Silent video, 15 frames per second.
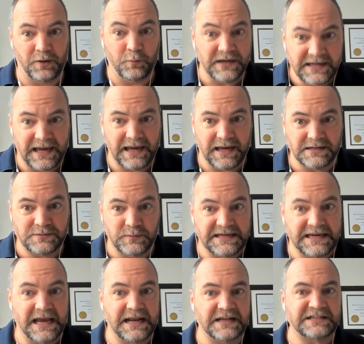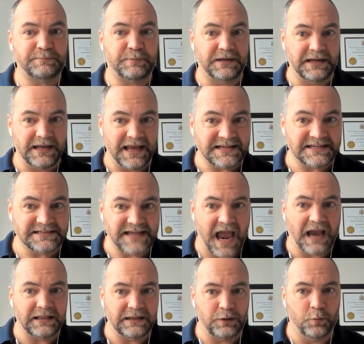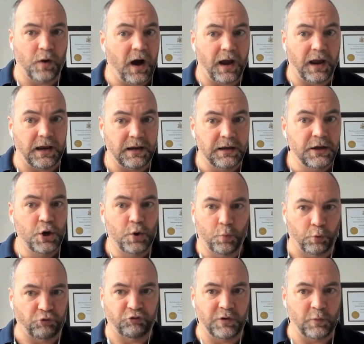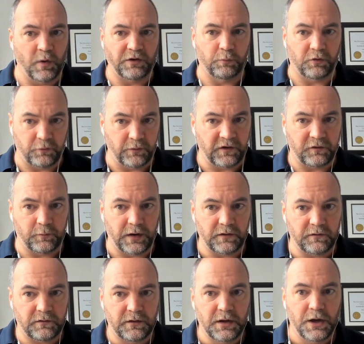We can't explain exactly why we're doing what we're doing to it.